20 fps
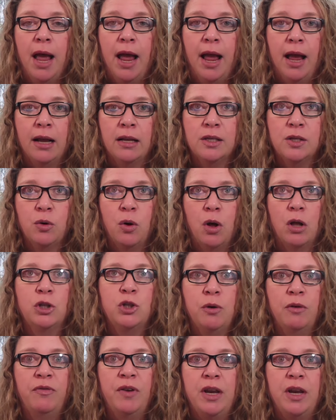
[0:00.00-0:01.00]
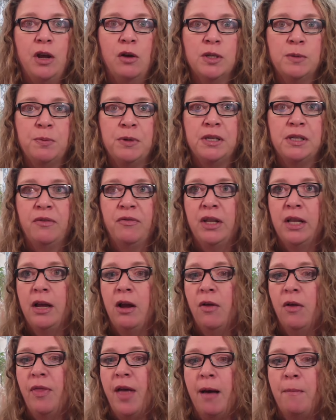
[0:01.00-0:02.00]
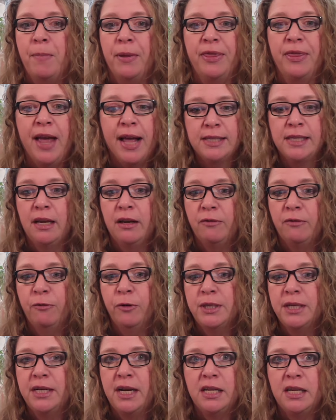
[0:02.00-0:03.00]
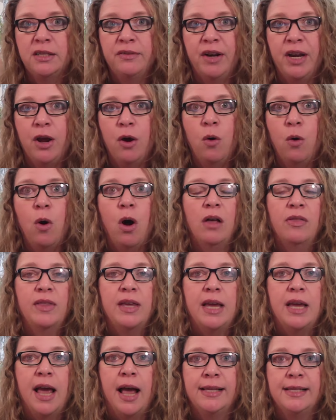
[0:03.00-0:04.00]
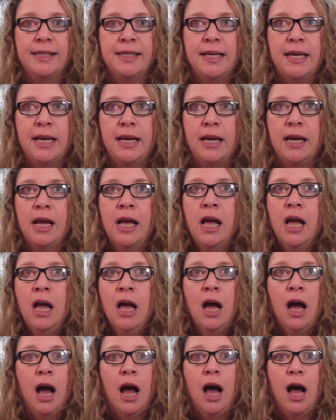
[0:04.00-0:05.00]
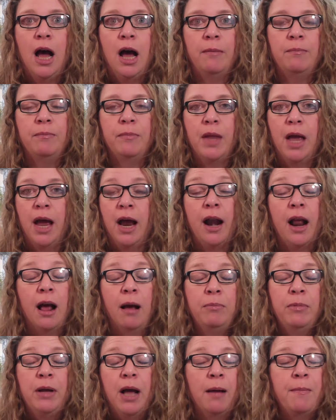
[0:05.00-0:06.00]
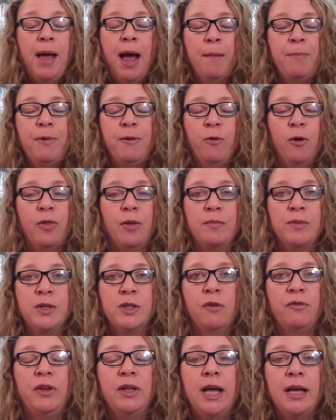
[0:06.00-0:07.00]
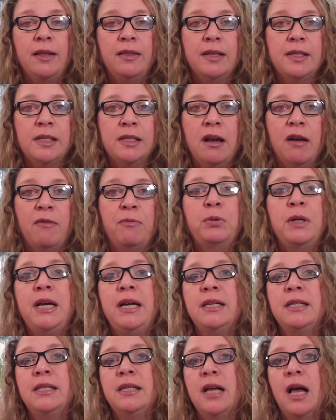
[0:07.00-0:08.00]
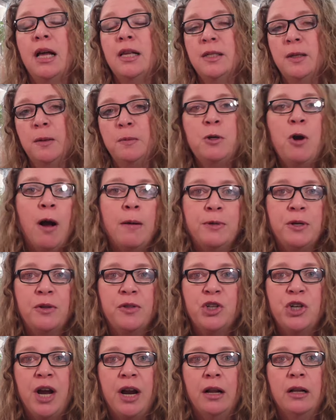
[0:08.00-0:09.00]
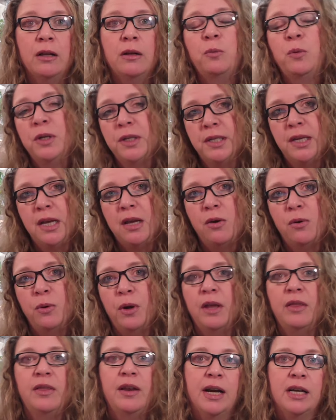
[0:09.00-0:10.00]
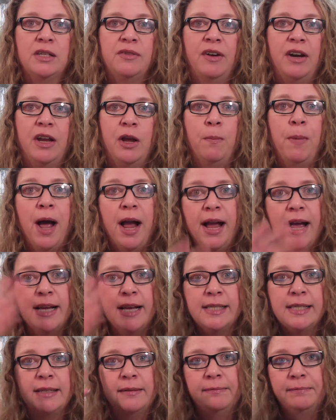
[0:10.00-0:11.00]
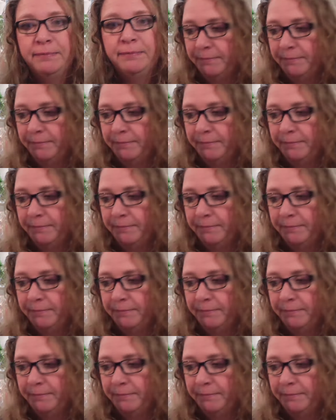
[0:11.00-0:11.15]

And so I'll do a video specifically on that. But that's it for today's video on the Etsy um, I, I'm, I'm happy for them. So if you like this stuff, please subscribe to the channel. We'll see you in the next video. Bye, guys.